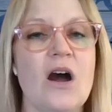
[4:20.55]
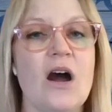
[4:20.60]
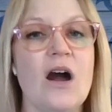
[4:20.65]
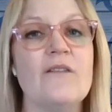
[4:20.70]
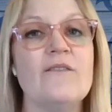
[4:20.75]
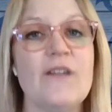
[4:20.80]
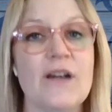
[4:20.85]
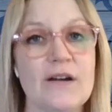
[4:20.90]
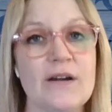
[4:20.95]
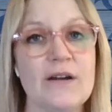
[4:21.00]

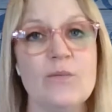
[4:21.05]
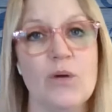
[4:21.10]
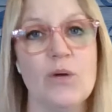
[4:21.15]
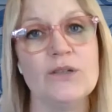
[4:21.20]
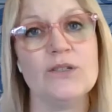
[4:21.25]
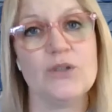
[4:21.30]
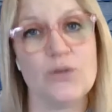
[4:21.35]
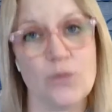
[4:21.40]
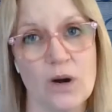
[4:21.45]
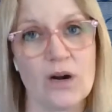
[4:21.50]
are very
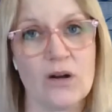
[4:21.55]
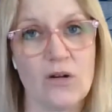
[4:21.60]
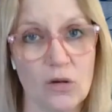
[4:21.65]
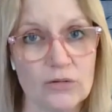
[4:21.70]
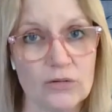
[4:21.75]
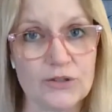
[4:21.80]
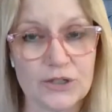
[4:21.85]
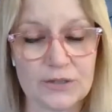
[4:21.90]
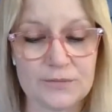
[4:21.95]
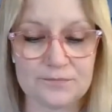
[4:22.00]
important to our
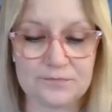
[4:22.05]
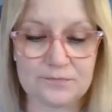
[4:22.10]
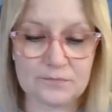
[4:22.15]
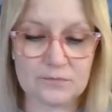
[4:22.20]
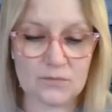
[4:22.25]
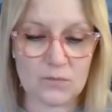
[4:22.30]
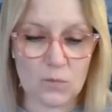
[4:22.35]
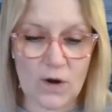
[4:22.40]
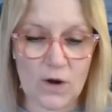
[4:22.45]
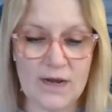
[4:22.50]
culture,
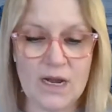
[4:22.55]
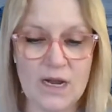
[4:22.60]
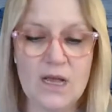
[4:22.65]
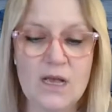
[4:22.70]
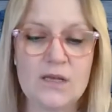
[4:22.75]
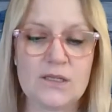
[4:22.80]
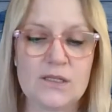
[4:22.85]
right?